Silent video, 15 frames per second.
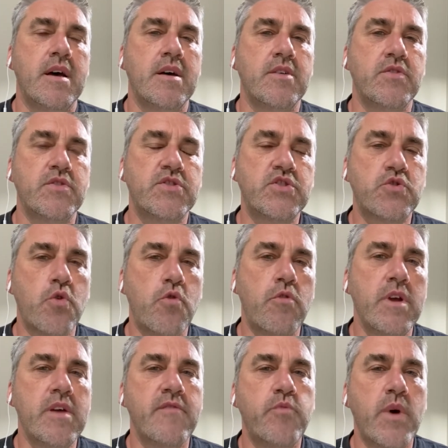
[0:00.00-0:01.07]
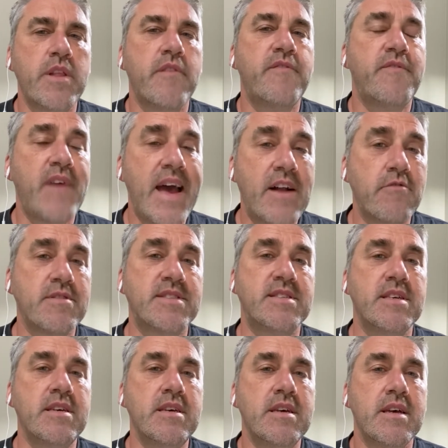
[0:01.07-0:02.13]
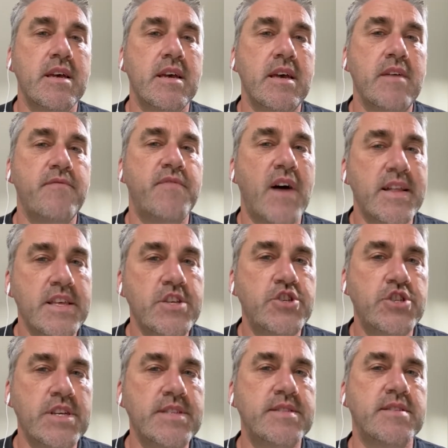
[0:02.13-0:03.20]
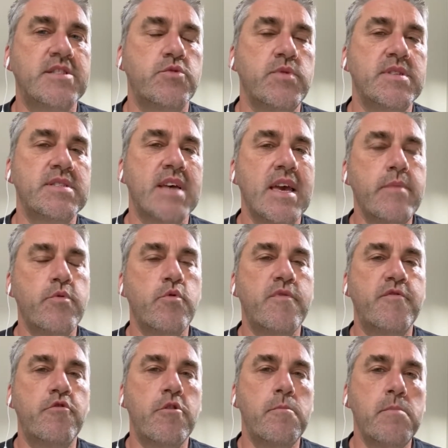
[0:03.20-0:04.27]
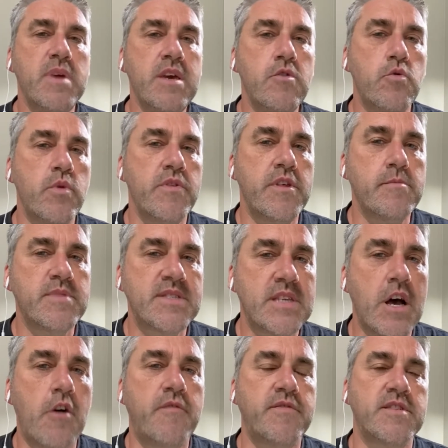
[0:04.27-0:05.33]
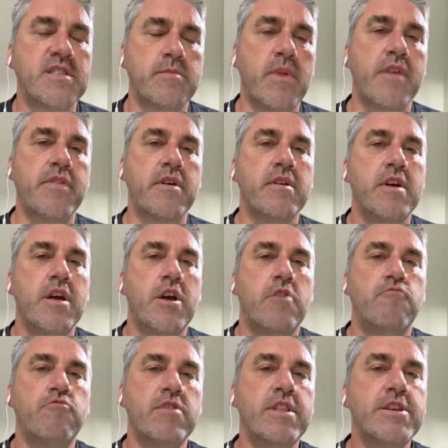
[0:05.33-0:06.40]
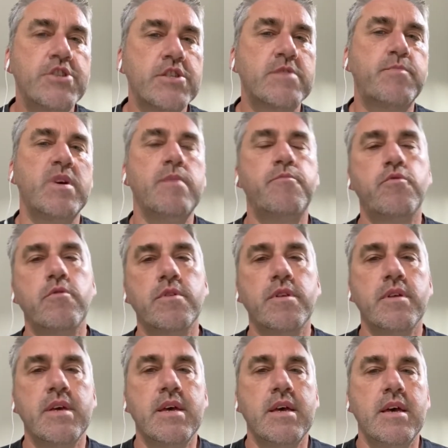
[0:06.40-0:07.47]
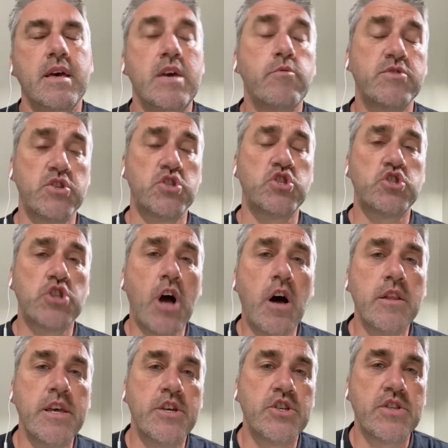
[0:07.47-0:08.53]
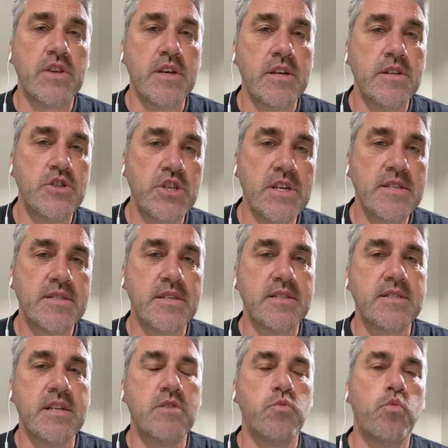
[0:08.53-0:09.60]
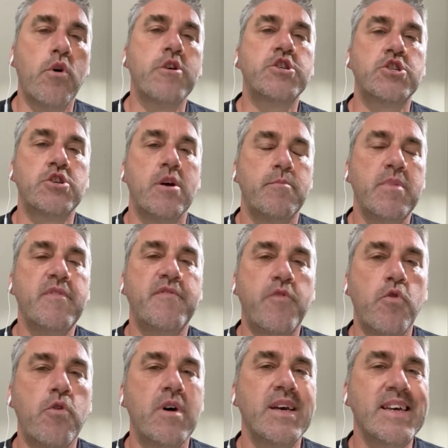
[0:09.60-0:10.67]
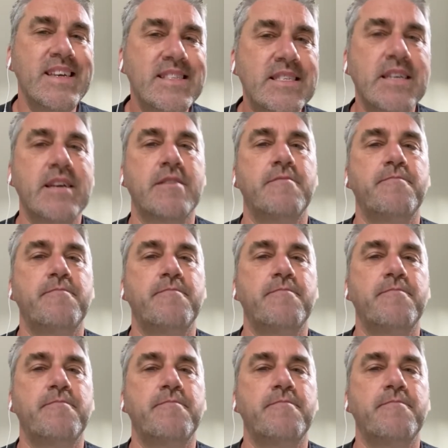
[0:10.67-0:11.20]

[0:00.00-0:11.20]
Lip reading: the story of when a Pharisee invited Jesus to his table for a meal with himself and some other religious people. And he was astonished that Jesus didn't wash before eating.